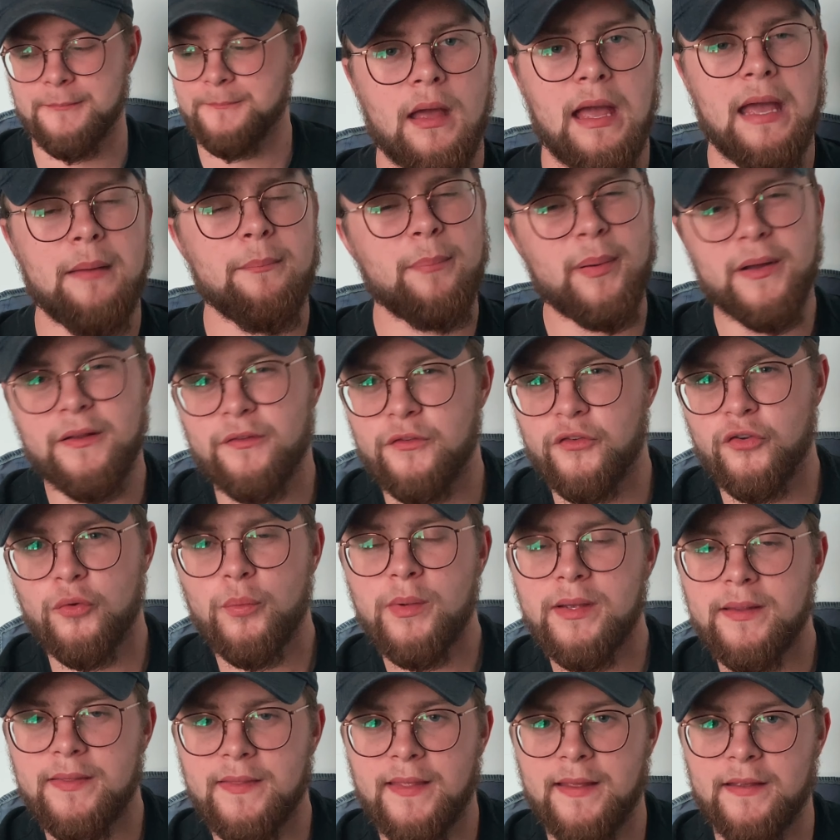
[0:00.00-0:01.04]
And by
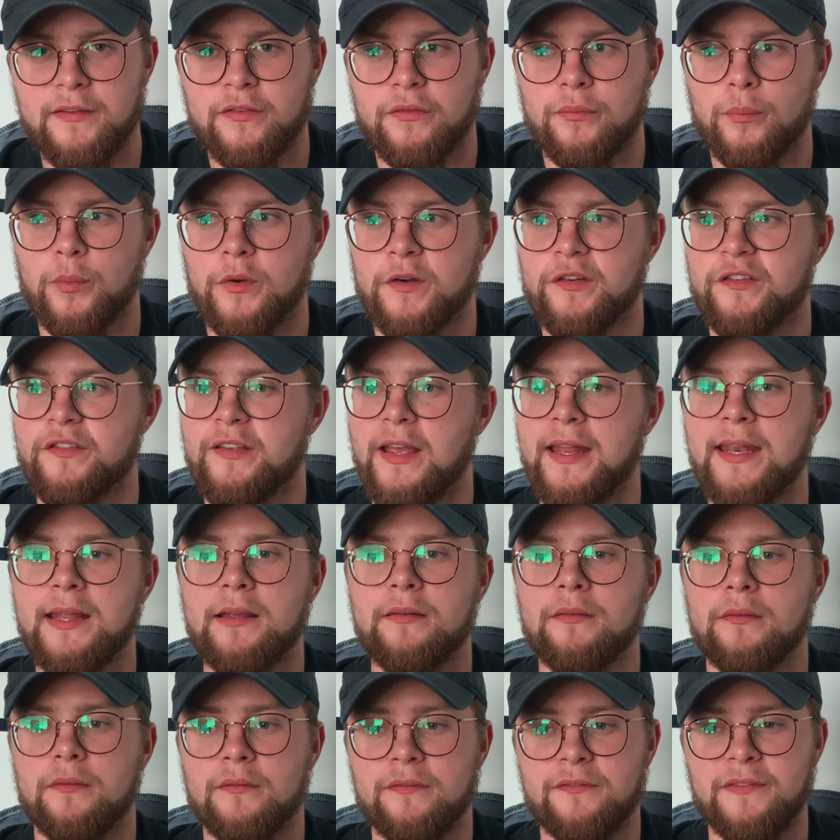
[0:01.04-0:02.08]
doing this, we're
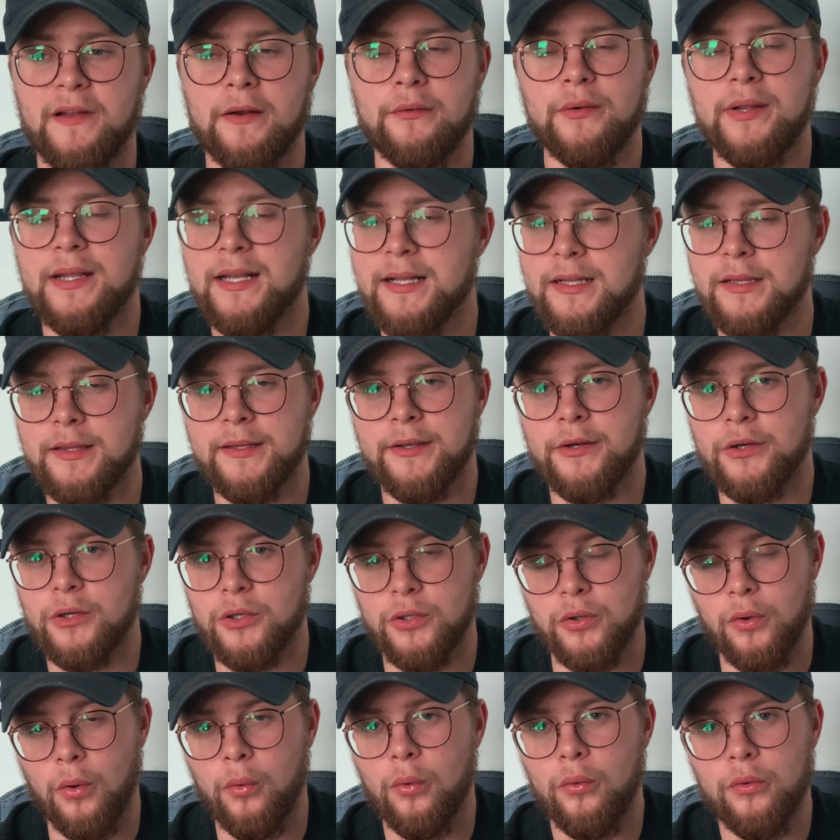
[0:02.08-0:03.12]
setting very clear
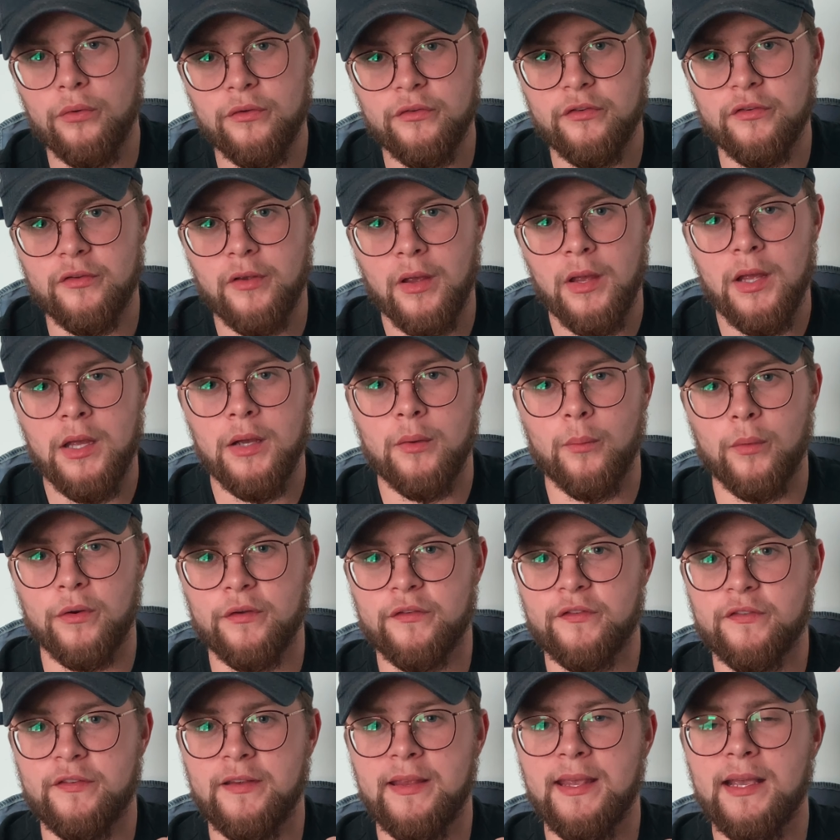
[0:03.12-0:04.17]
goals, we're
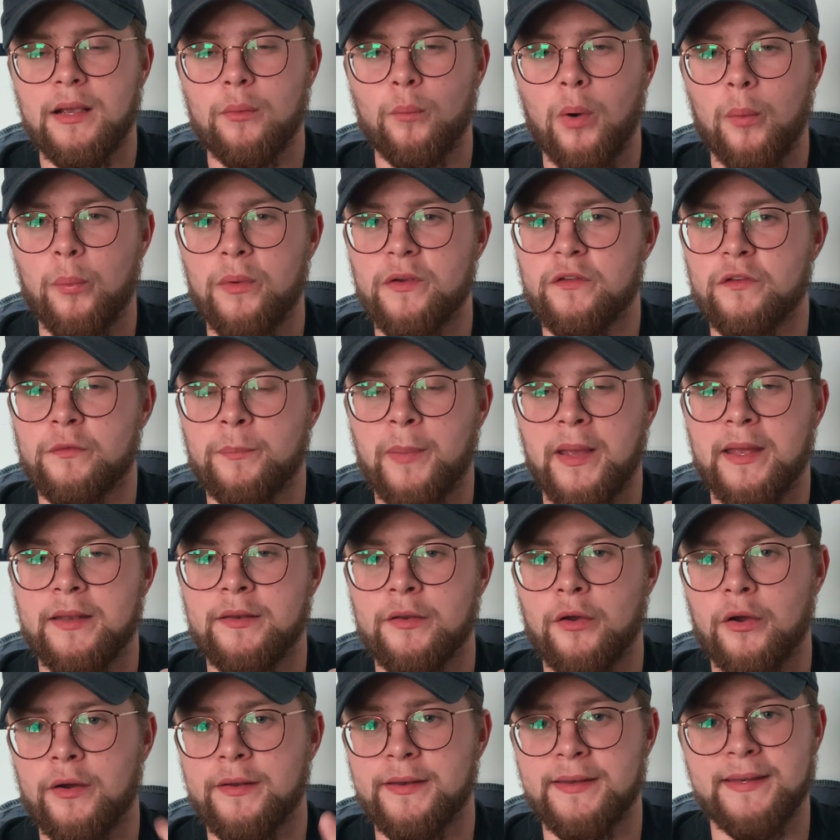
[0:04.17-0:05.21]
seeing what we spend
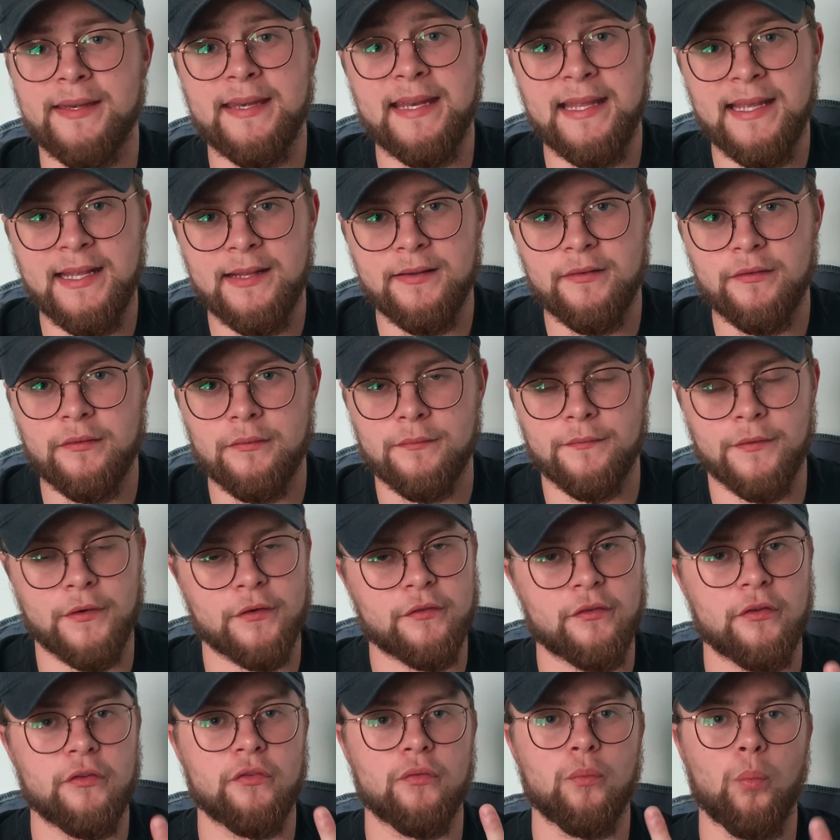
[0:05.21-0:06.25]
on needs
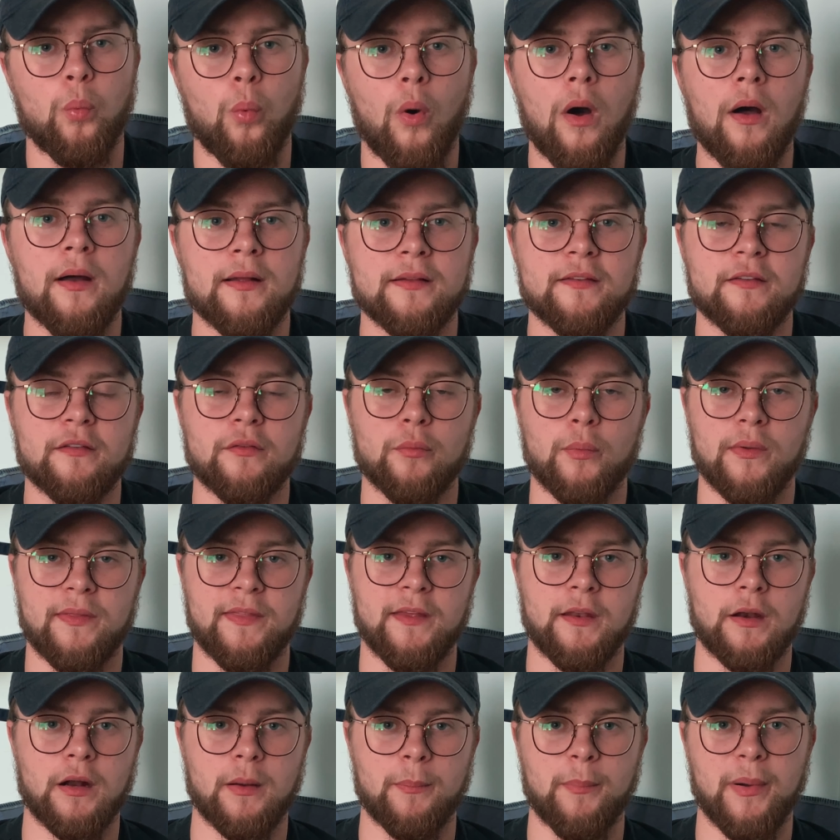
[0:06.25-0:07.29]
versus wants
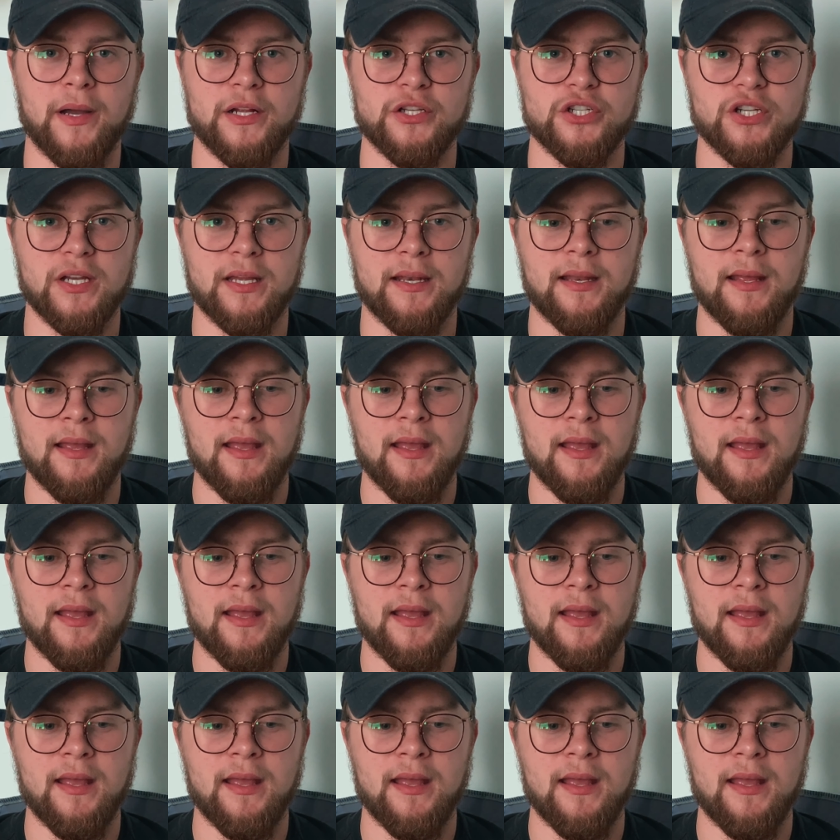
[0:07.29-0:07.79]
within our budget,